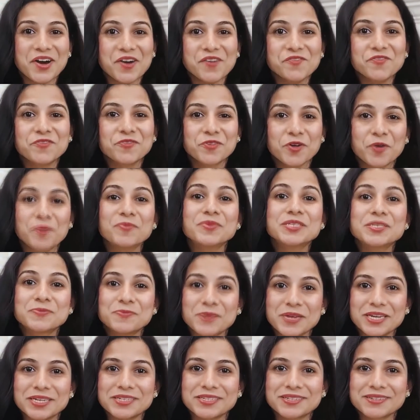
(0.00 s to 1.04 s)
um from
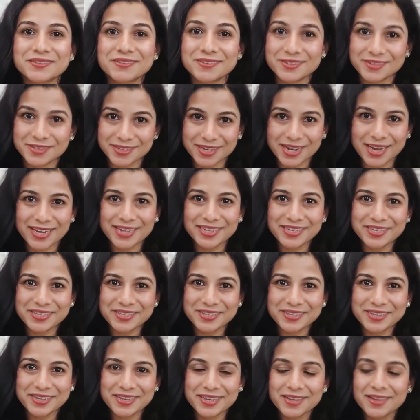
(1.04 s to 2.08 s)
speech, right?
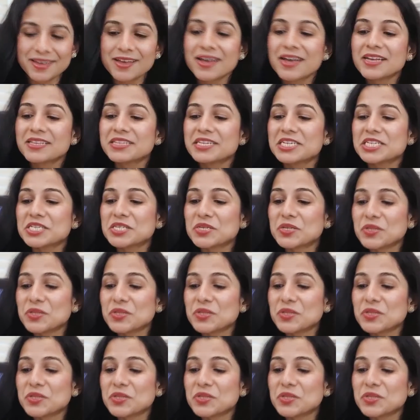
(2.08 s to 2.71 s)
This